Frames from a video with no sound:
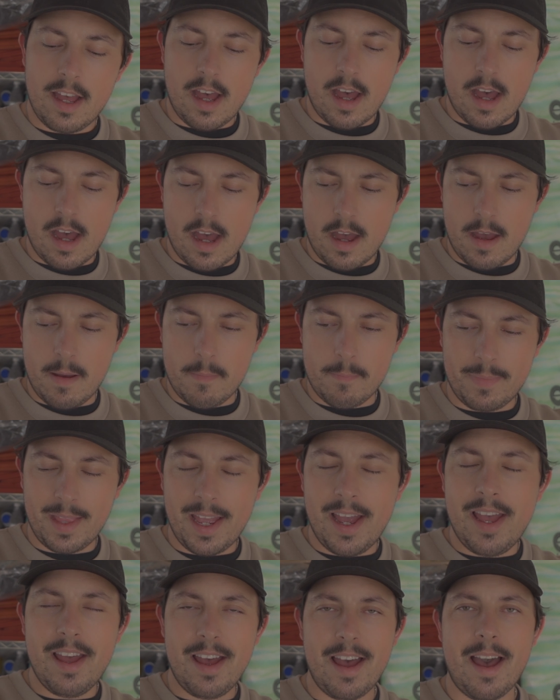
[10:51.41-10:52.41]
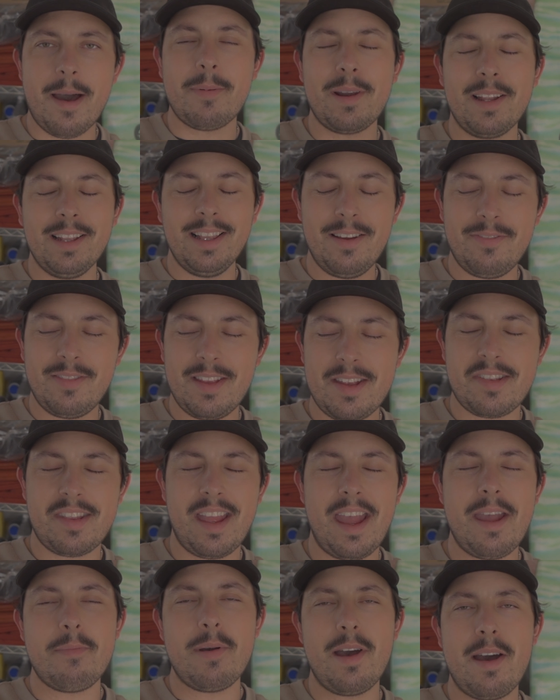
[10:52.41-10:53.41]
I'm gonna lift this
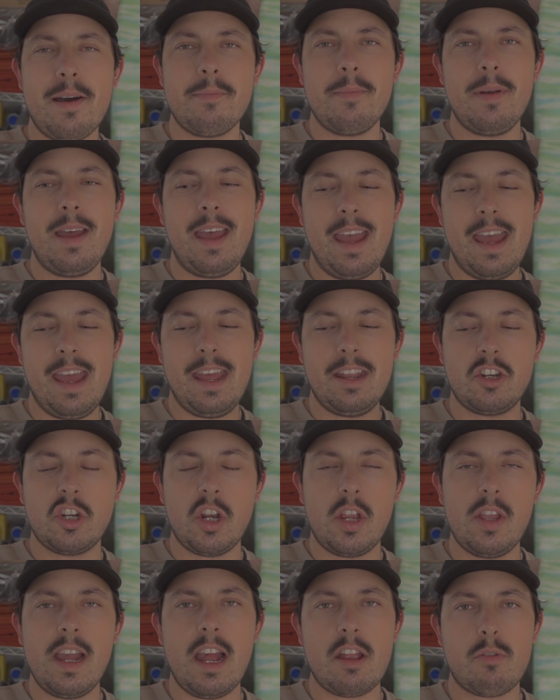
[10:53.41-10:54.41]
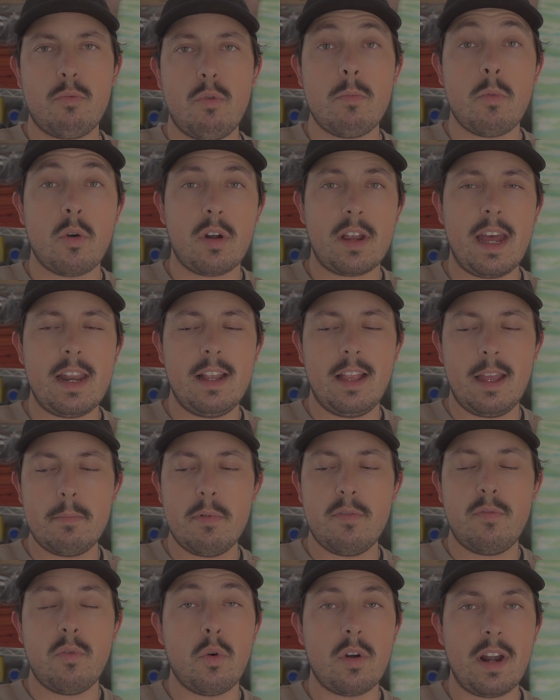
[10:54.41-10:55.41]
tape up and show you guys one more kind of like
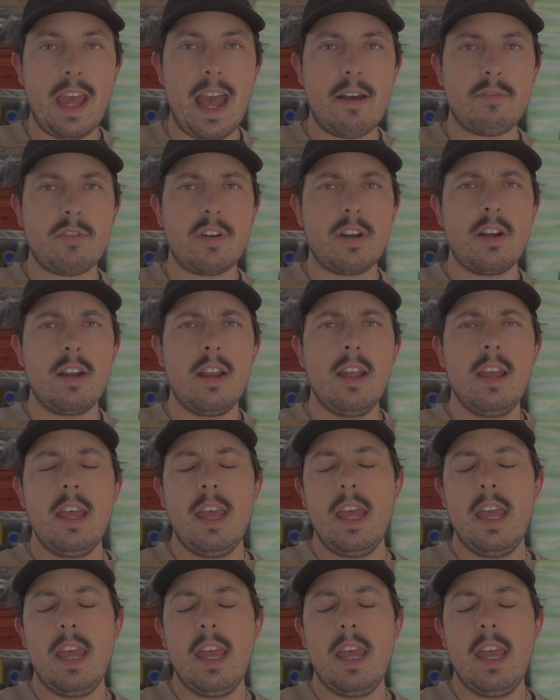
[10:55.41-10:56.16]
before and after,